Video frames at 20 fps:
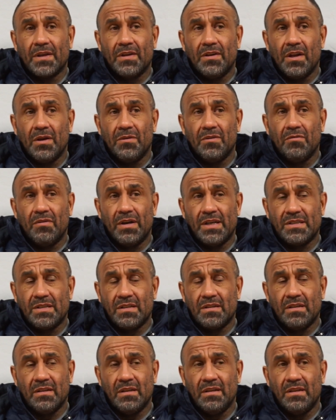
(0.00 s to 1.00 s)
The
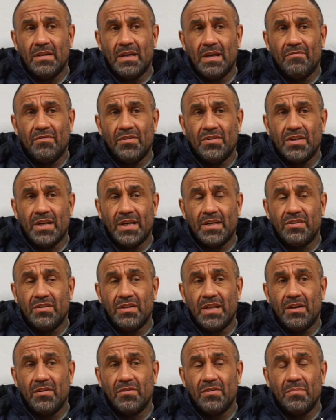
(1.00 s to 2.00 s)
rest, the average
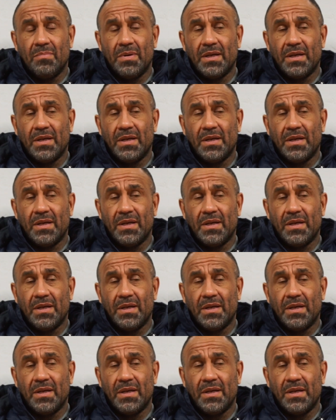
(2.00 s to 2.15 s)
age then on the